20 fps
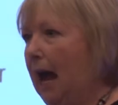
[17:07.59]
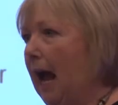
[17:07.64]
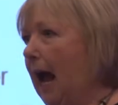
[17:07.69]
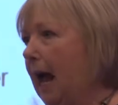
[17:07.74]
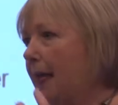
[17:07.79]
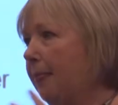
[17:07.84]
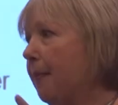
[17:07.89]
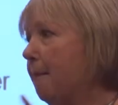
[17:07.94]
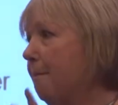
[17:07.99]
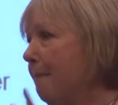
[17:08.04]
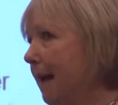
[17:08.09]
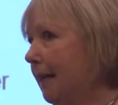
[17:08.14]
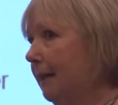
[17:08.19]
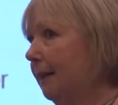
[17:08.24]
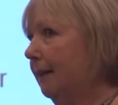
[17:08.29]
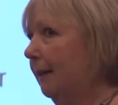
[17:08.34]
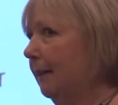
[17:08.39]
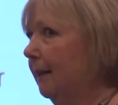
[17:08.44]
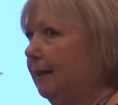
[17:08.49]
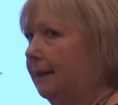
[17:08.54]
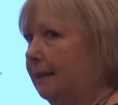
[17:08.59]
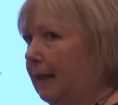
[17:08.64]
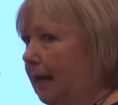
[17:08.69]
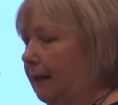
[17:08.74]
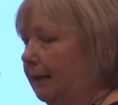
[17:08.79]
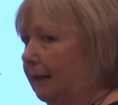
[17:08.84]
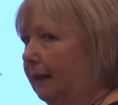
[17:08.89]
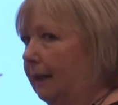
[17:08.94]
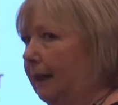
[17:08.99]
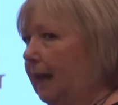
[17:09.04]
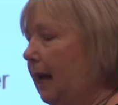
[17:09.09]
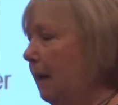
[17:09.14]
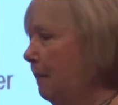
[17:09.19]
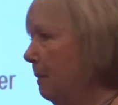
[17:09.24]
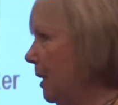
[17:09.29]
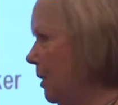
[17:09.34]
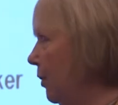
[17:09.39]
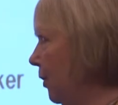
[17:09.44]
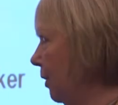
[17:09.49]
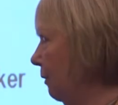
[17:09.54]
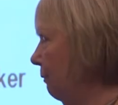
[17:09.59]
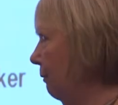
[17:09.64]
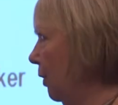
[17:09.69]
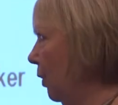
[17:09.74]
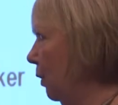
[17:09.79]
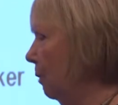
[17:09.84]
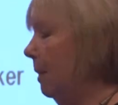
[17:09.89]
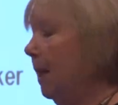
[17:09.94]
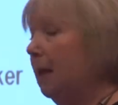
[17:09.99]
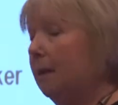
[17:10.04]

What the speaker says: And the medical assessor came into the room,